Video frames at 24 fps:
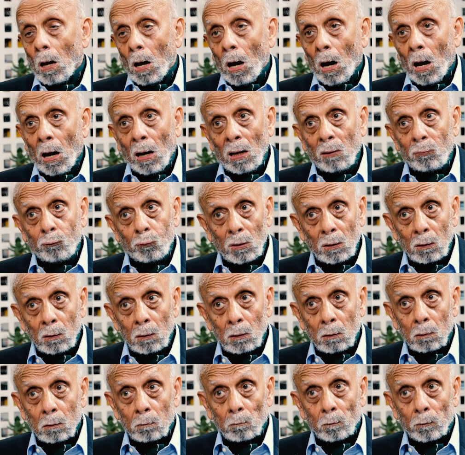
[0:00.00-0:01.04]
I feel
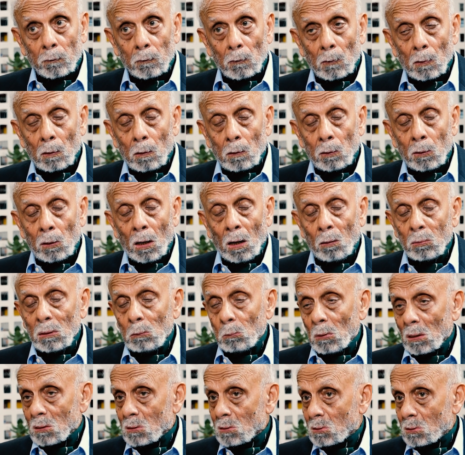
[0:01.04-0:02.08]
the army
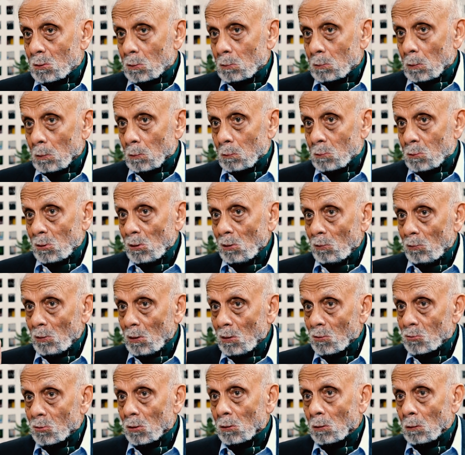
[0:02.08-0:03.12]
must see
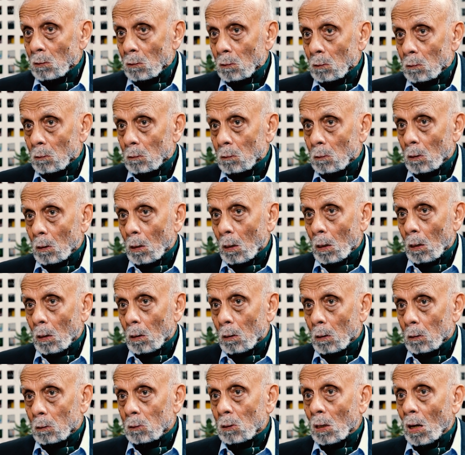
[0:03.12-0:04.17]
reason,
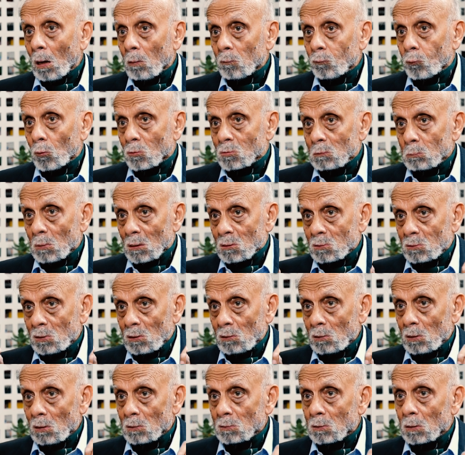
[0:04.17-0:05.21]
the armed forces must see
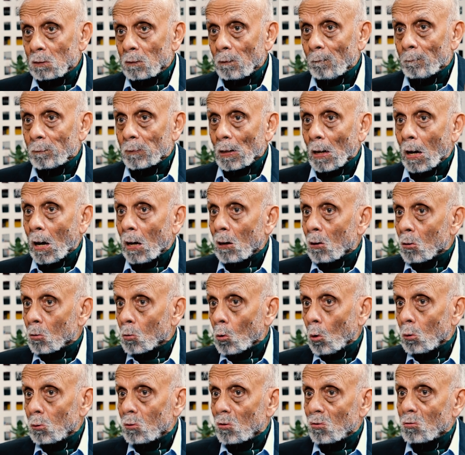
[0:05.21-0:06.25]
reason and
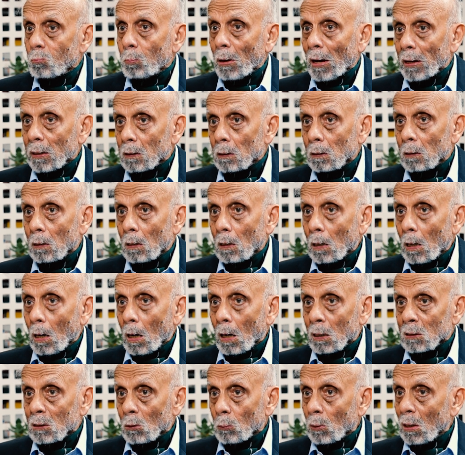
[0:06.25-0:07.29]
roll this back.
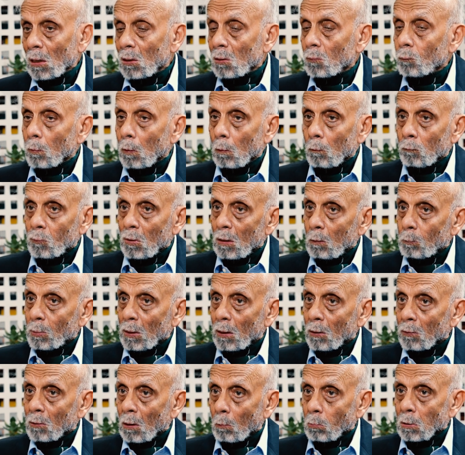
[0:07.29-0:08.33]
Otherwise, we'll be
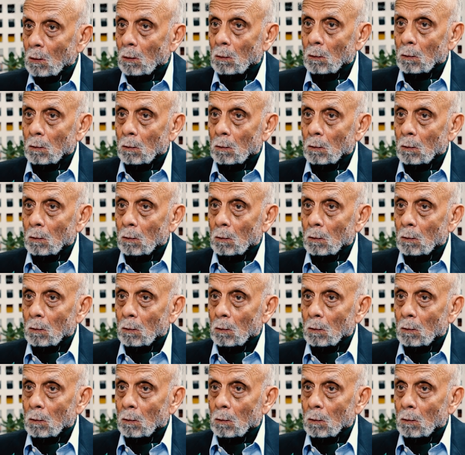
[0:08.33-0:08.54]
in trouble.